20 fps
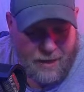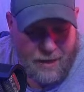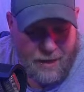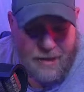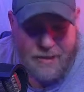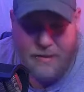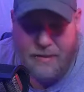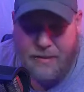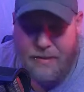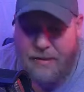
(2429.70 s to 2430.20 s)

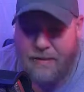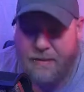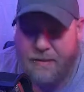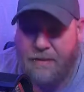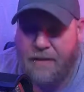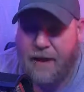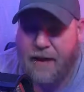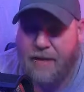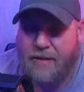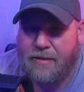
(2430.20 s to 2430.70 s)
guess is at
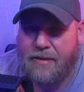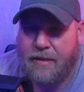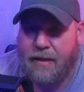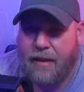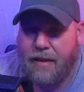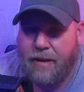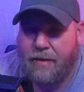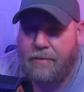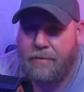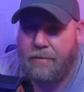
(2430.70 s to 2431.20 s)

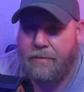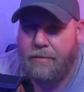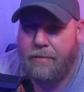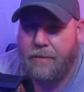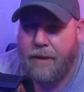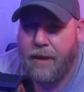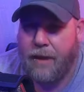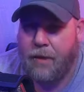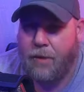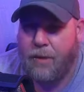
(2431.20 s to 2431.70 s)
Fastlane,
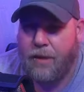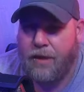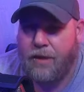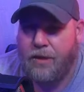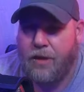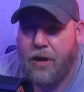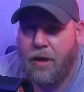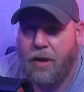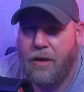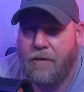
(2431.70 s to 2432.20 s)
it'll be
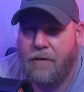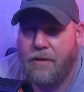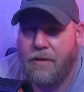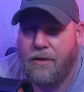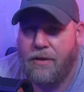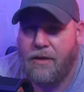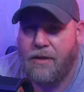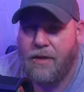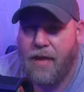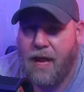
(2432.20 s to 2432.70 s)
Charlotte
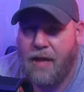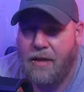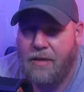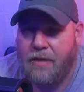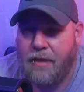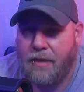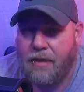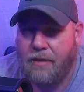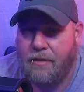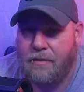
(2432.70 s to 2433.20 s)
versus
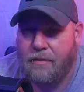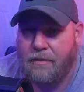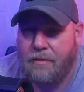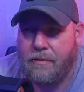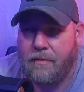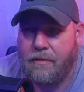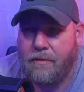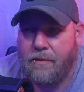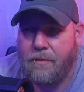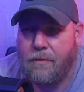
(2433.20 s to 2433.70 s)
Asuka
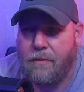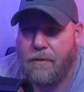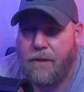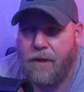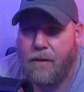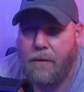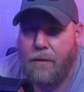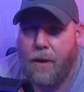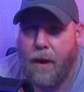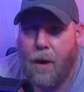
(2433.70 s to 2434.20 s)
for
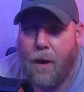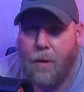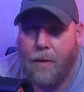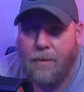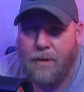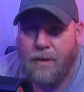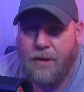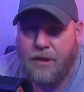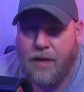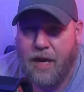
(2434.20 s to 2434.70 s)
the Raw
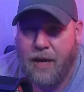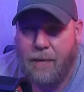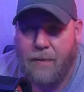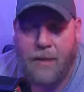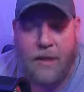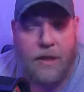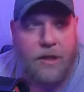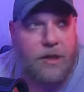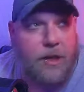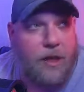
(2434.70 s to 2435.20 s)
Women's
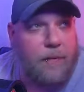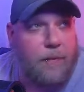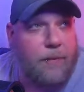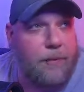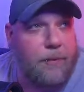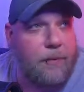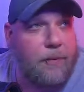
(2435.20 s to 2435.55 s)
Championship,